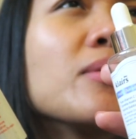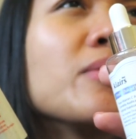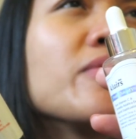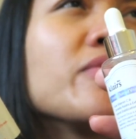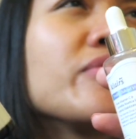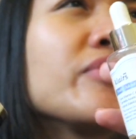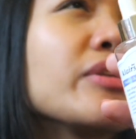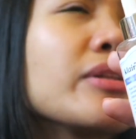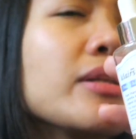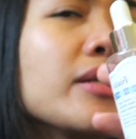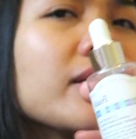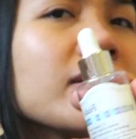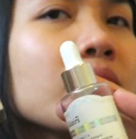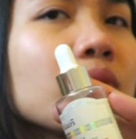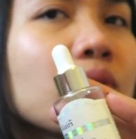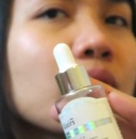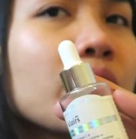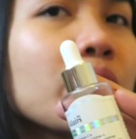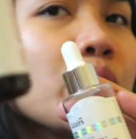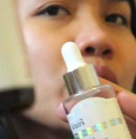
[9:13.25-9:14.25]
feeling,
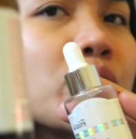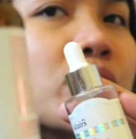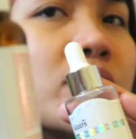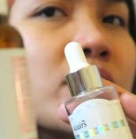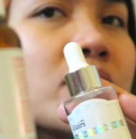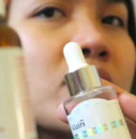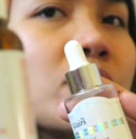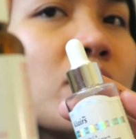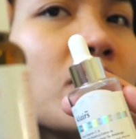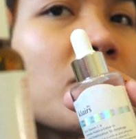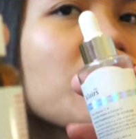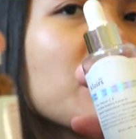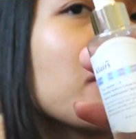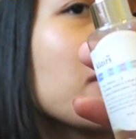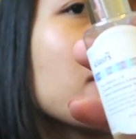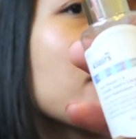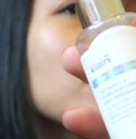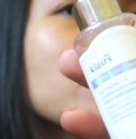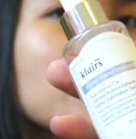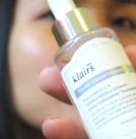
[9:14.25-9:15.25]
you can use this one,
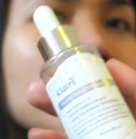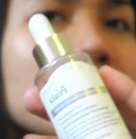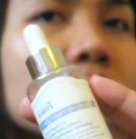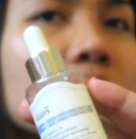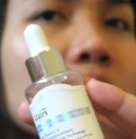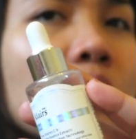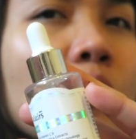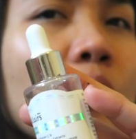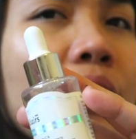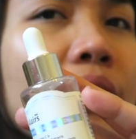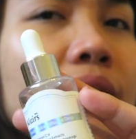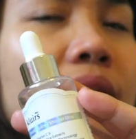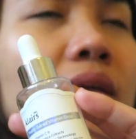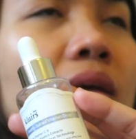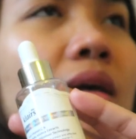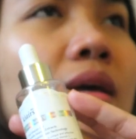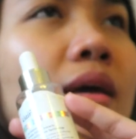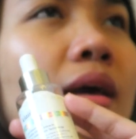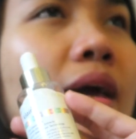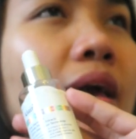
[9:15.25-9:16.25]
but this one is quite
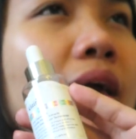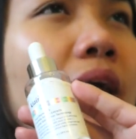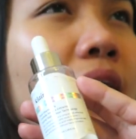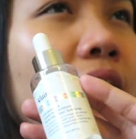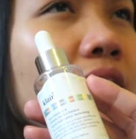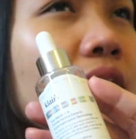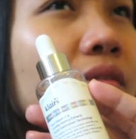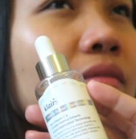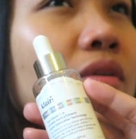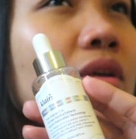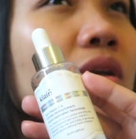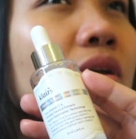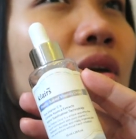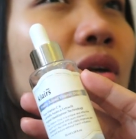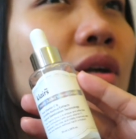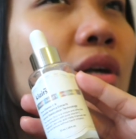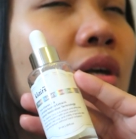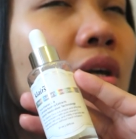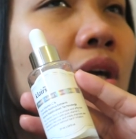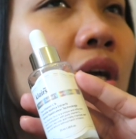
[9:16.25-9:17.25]

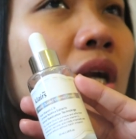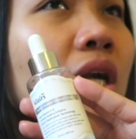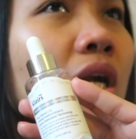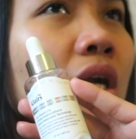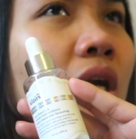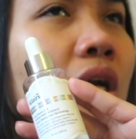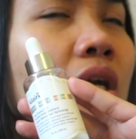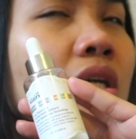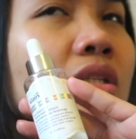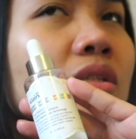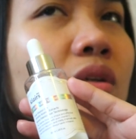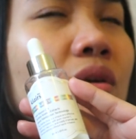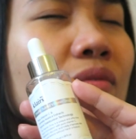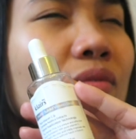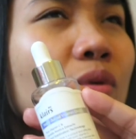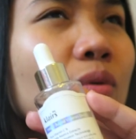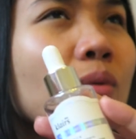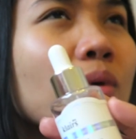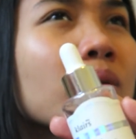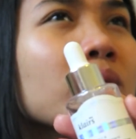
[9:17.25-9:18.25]
heavier. So
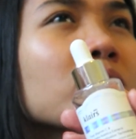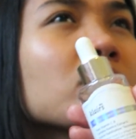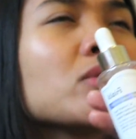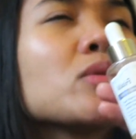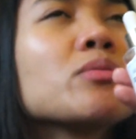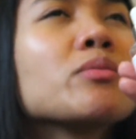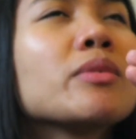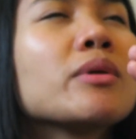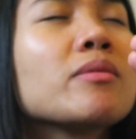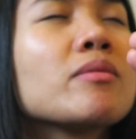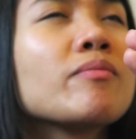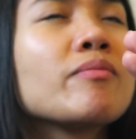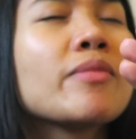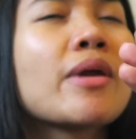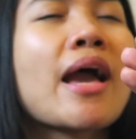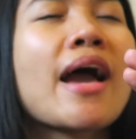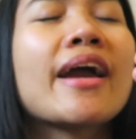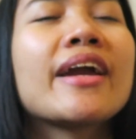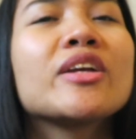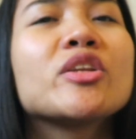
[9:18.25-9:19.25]
if you want to
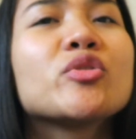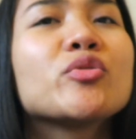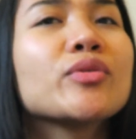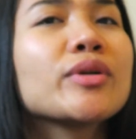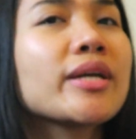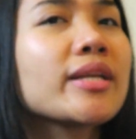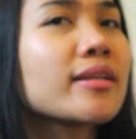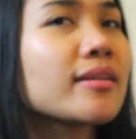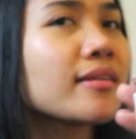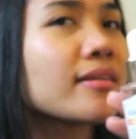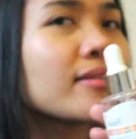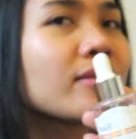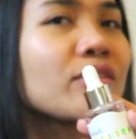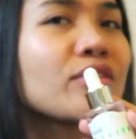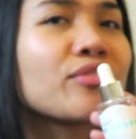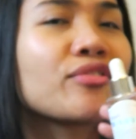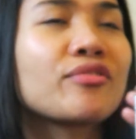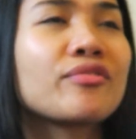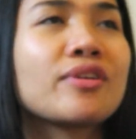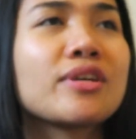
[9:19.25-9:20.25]
be hydrated,
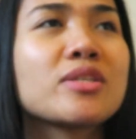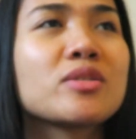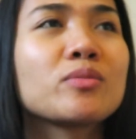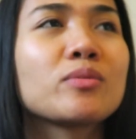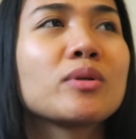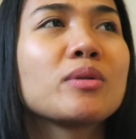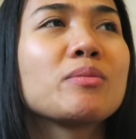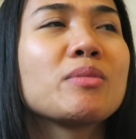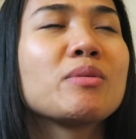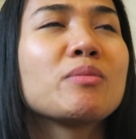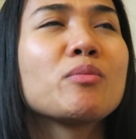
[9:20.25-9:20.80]
your face will be